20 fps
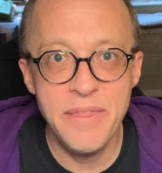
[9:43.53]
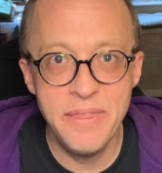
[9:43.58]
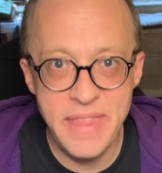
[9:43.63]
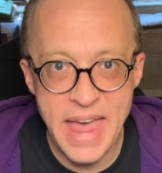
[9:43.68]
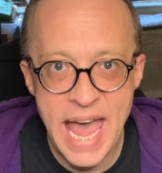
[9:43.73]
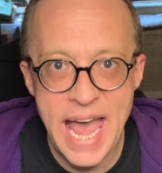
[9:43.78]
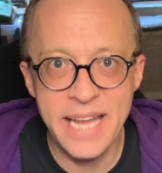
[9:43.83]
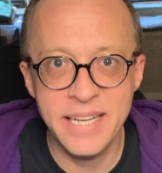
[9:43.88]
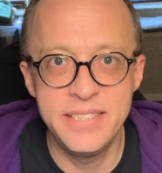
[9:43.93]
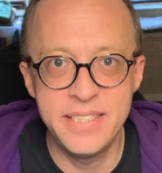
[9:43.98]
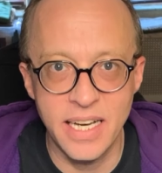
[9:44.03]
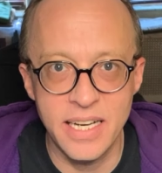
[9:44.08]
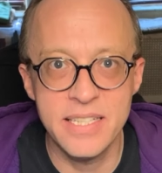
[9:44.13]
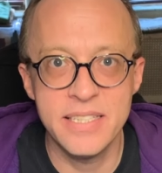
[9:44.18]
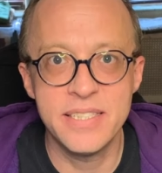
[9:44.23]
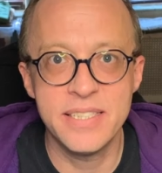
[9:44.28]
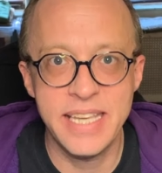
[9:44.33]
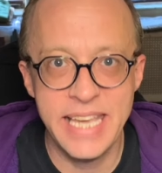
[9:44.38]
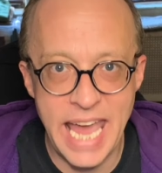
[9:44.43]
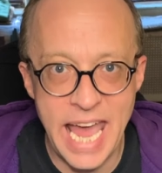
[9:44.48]
that
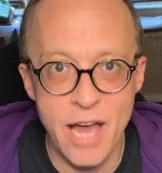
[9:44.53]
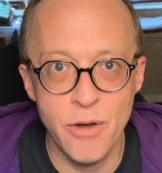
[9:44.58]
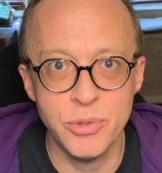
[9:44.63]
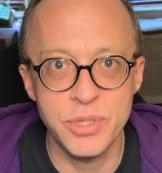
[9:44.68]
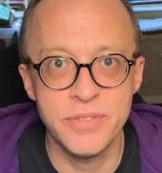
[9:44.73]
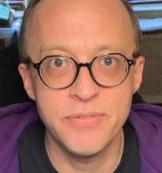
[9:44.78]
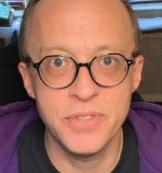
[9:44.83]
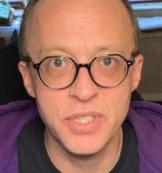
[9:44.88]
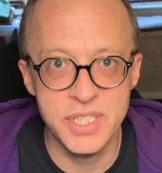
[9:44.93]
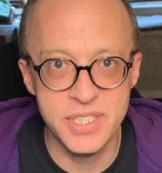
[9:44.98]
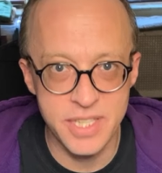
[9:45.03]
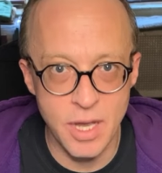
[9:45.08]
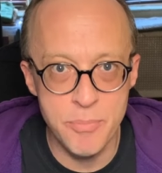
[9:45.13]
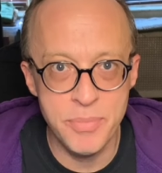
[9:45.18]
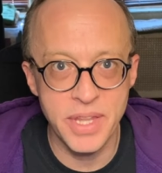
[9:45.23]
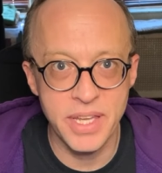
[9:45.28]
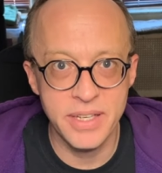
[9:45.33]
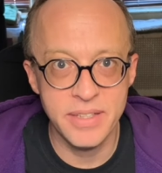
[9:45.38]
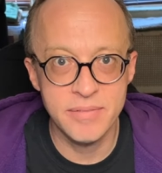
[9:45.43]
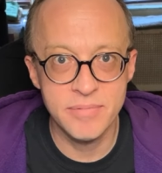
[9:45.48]
does count for
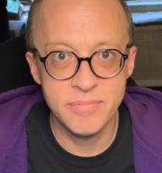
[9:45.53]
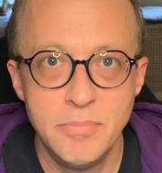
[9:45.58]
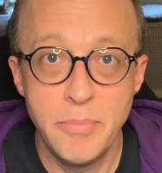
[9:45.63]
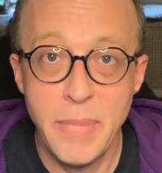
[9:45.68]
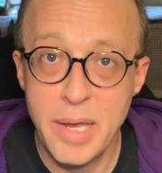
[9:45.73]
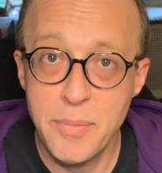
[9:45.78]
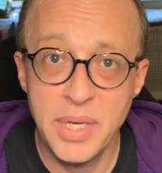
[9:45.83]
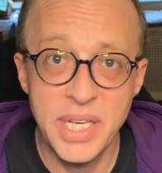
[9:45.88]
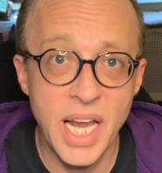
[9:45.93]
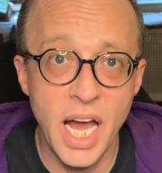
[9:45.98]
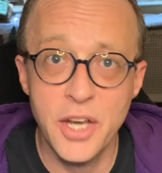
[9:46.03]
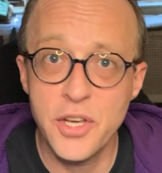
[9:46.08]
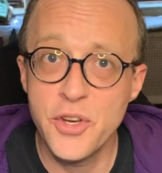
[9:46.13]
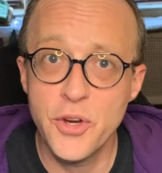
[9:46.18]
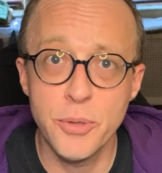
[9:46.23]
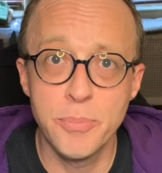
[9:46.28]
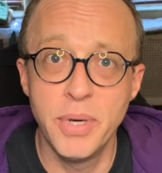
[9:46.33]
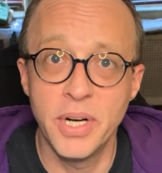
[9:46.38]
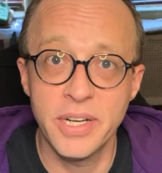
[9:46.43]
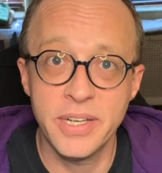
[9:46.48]
something. Maybe not in
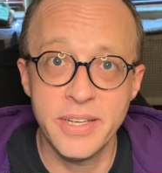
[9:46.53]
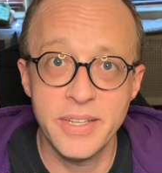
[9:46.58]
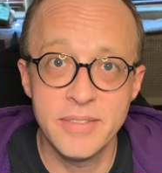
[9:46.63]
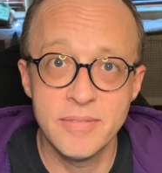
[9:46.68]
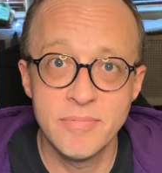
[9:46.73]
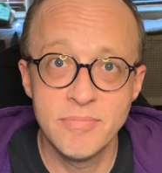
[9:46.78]
your book,